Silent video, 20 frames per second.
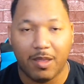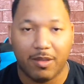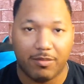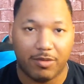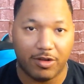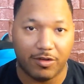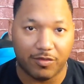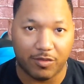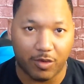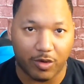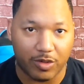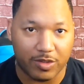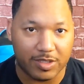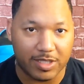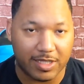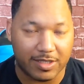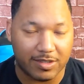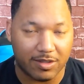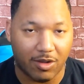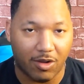But of course,
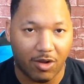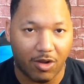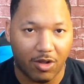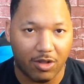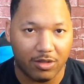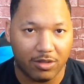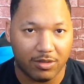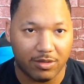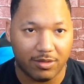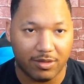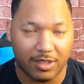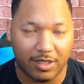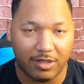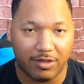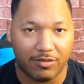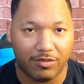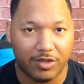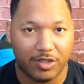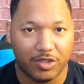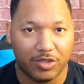that's all
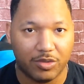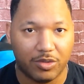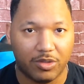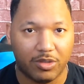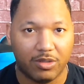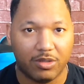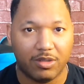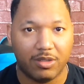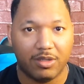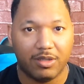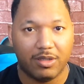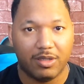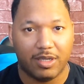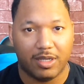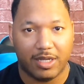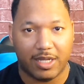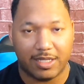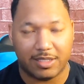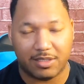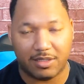individual,
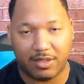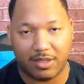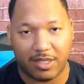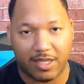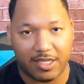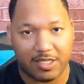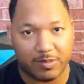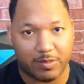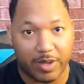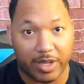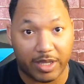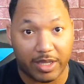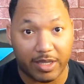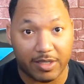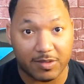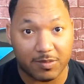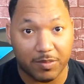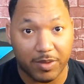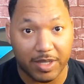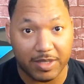and that's on a
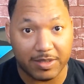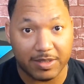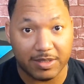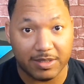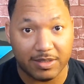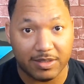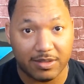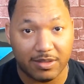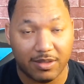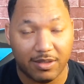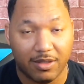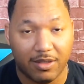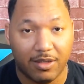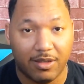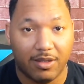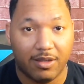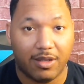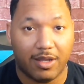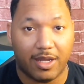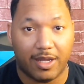case-by-case basis.
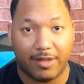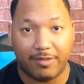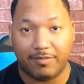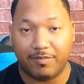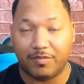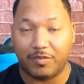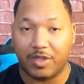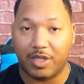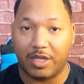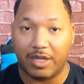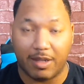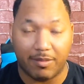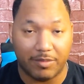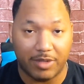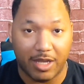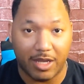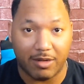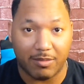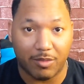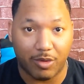And I'm
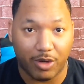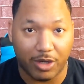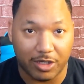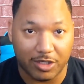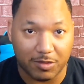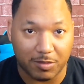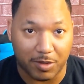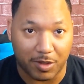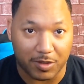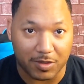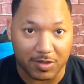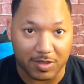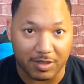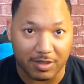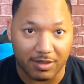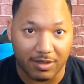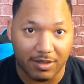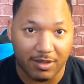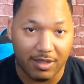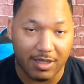not a mortgage person.
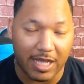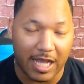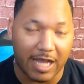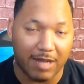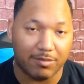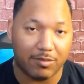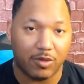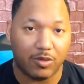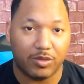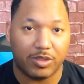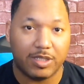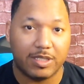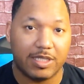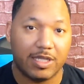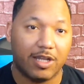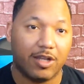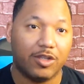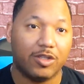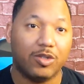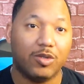I'm only
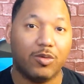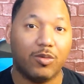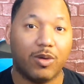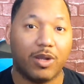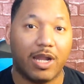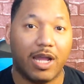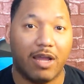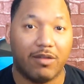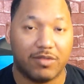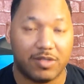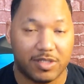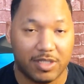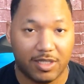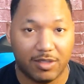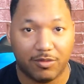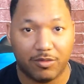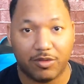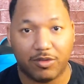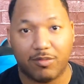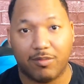telling you what I've
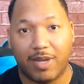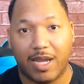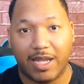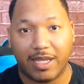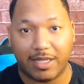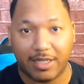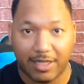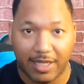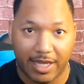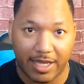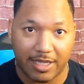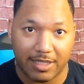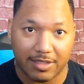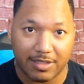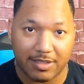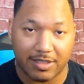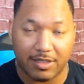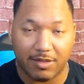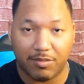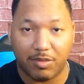seen with my
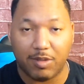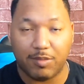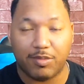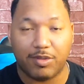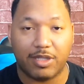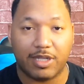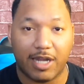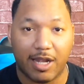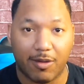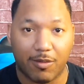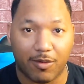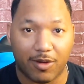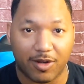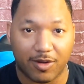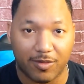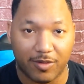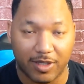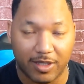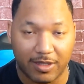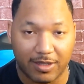clients and the people that I
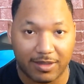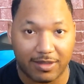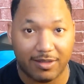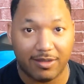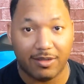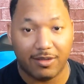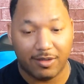work with.